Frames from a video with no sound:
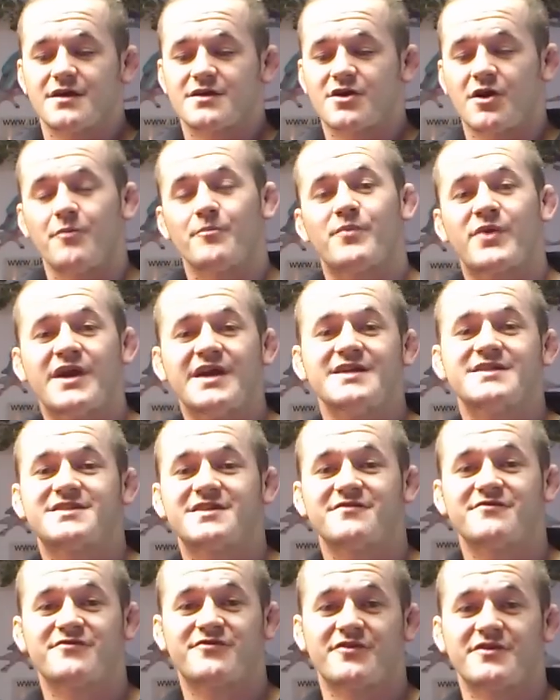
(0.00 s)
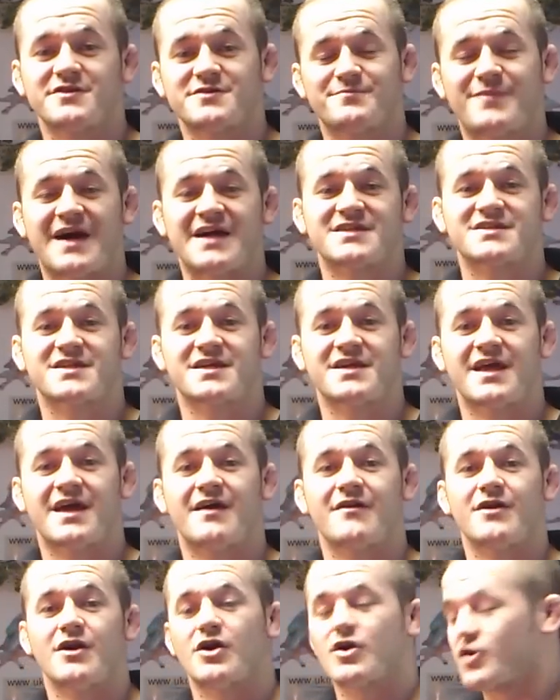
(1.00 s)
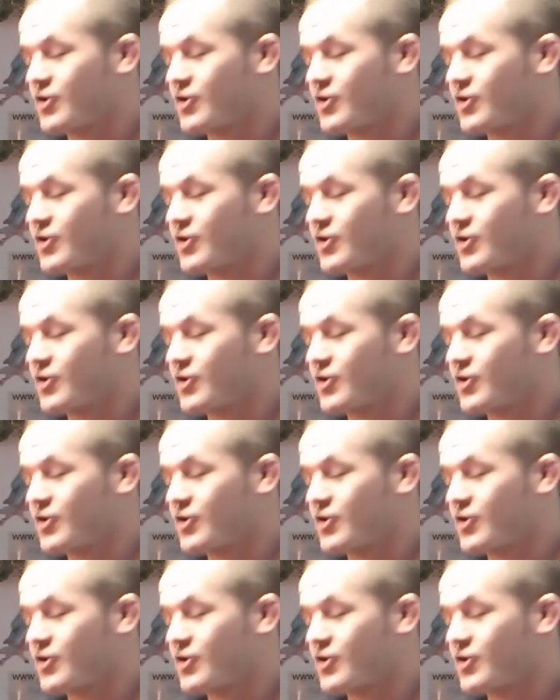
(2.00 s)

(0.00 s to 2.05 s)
competing for its basking area,